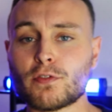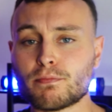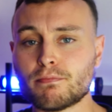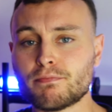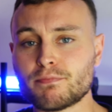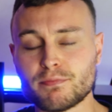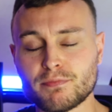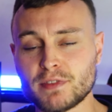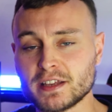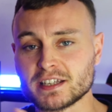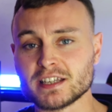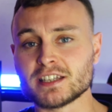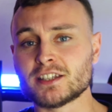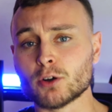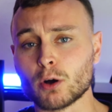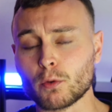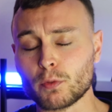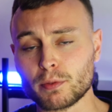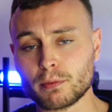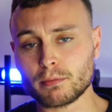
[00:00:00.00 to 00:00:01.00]
this is
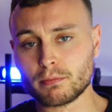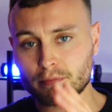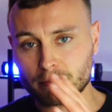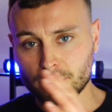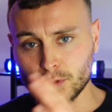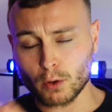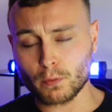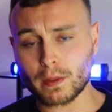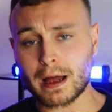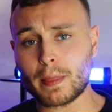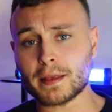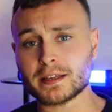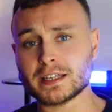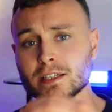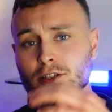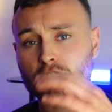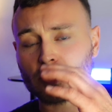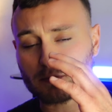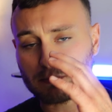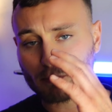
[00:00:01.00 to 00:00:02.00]
not that. This is
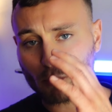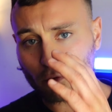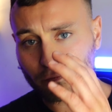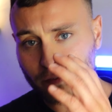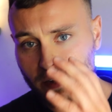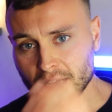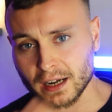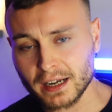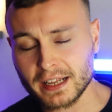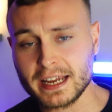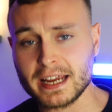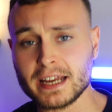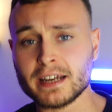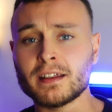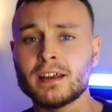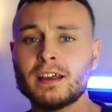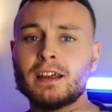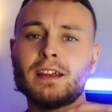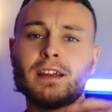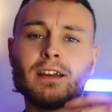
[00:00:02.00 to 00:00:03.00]
just more of a clean
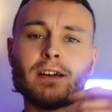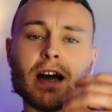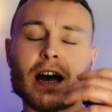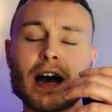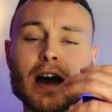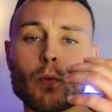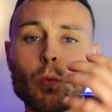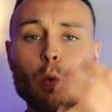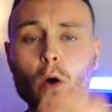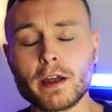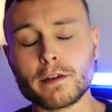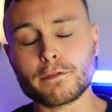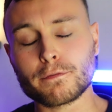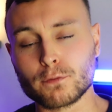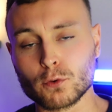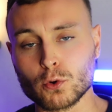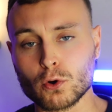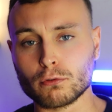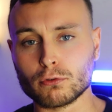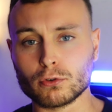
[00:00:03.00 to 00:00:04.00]
white
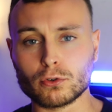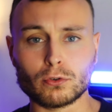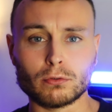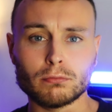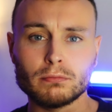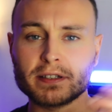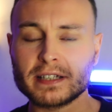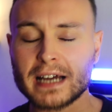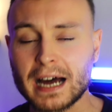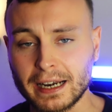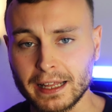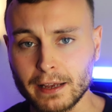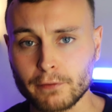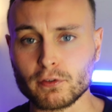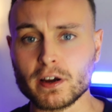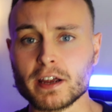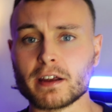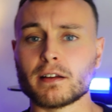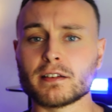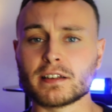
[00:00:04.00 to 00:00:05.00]
floral metallic fragrance,